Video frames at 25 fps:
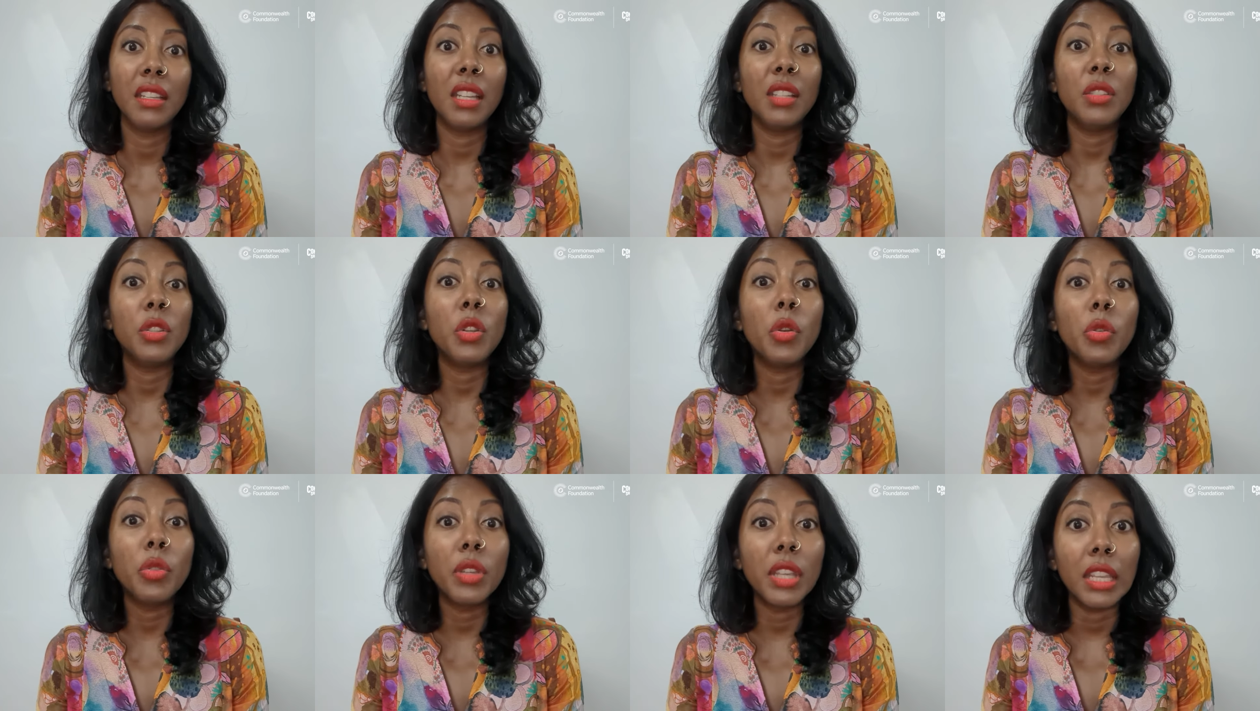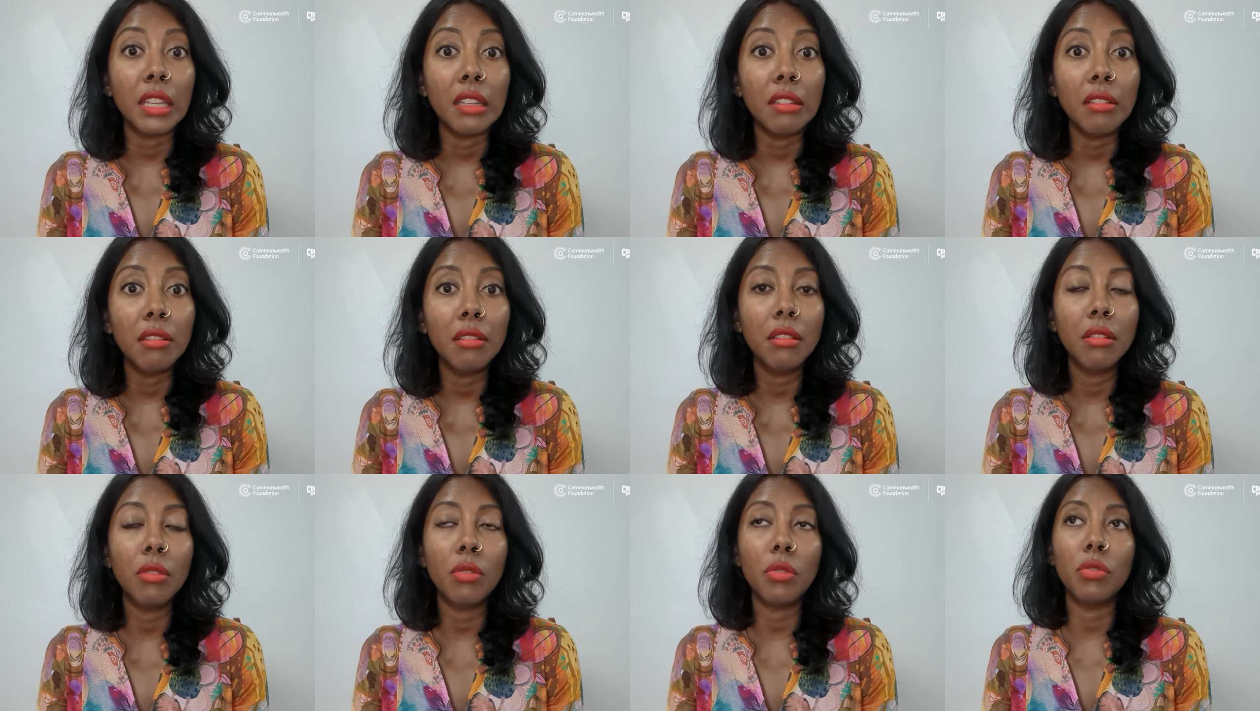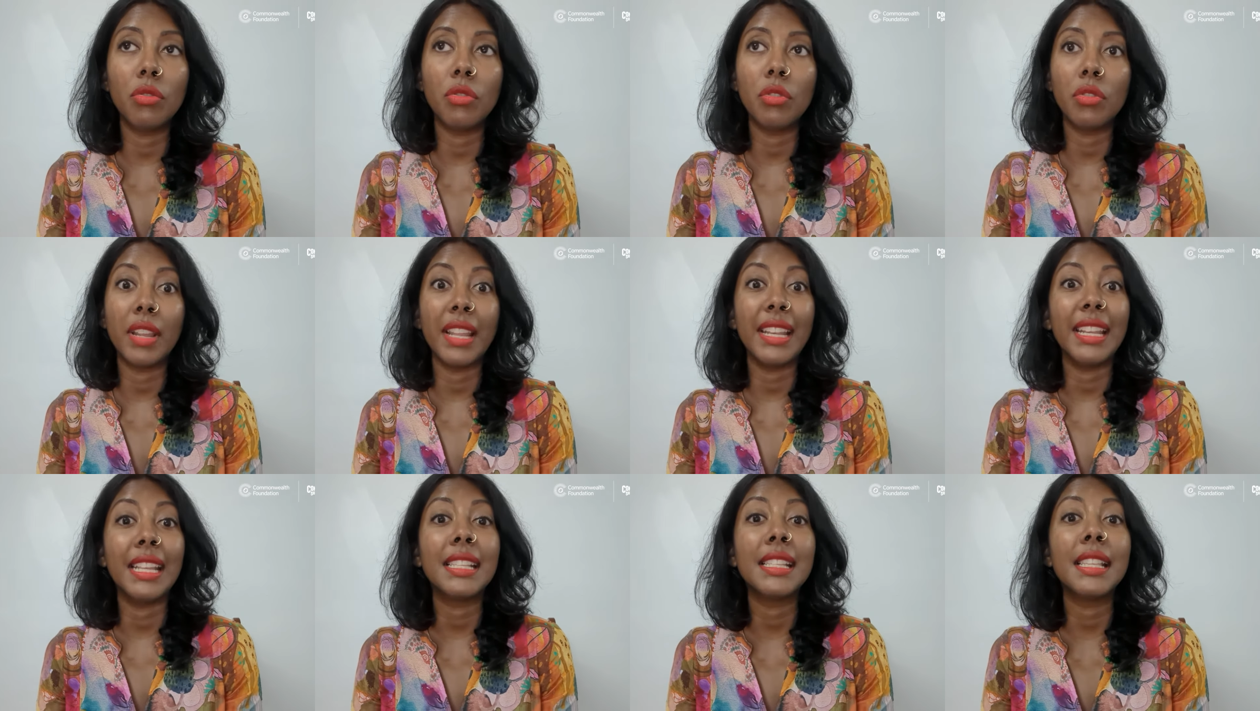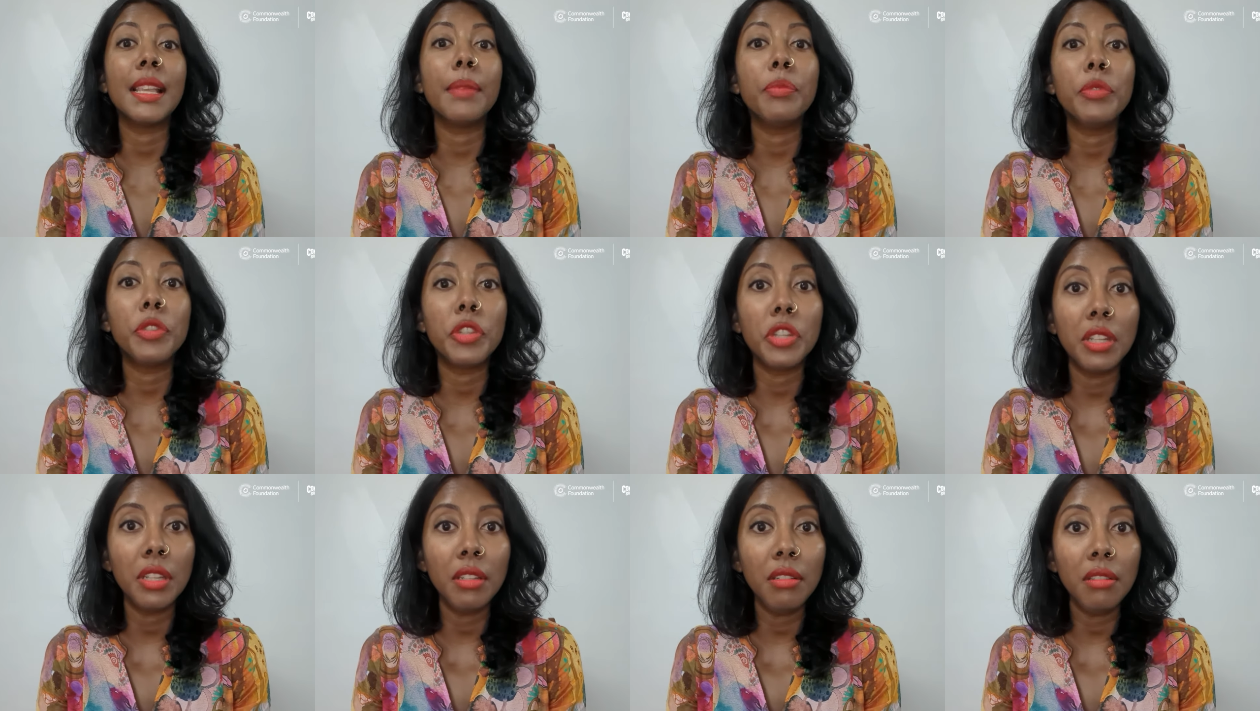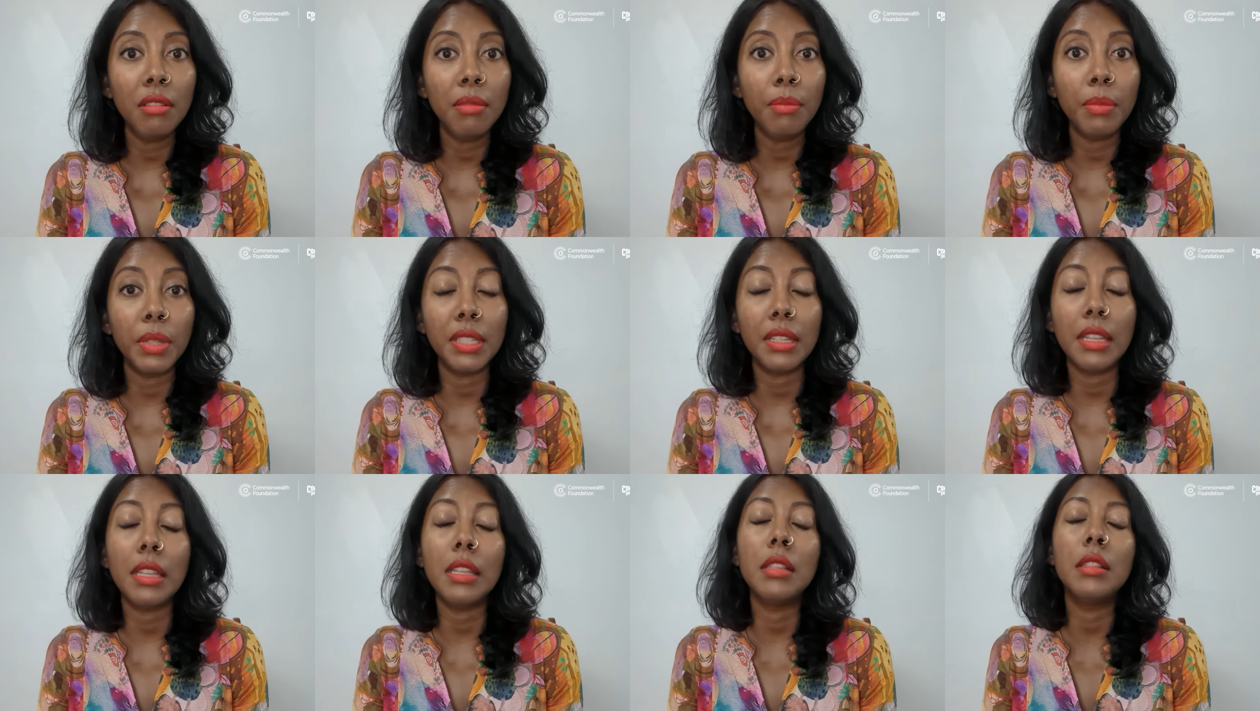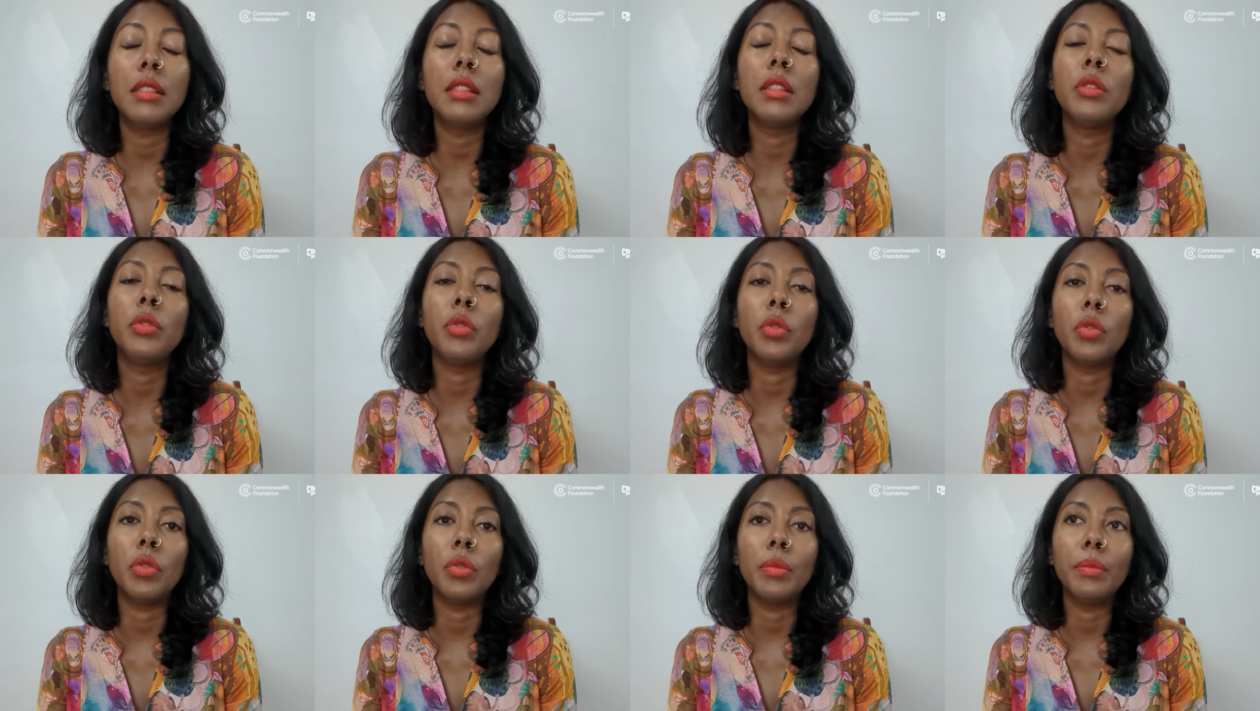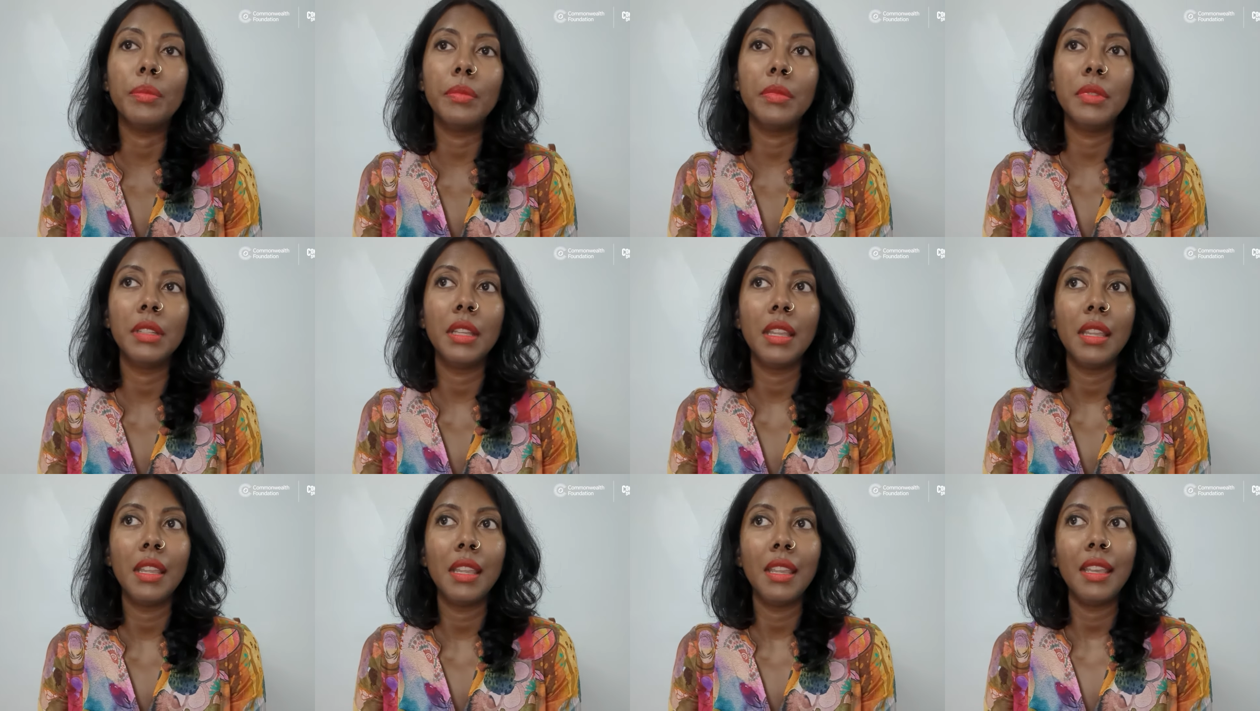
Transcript: a token or an exception, but is the norm.